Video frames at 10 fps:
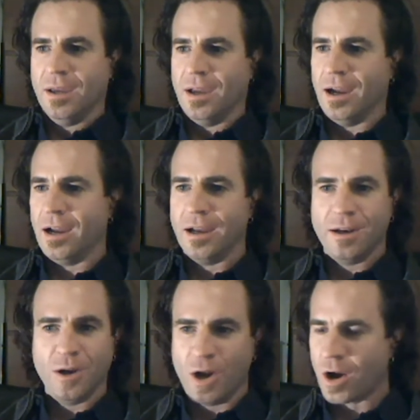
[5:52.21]

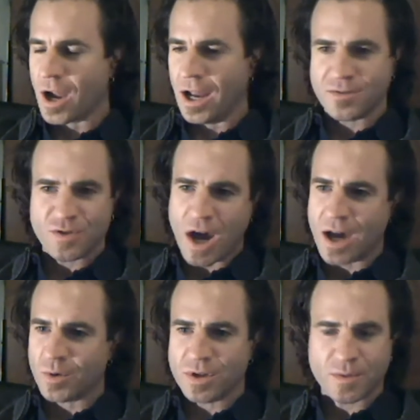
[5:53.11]
all kinds of genres,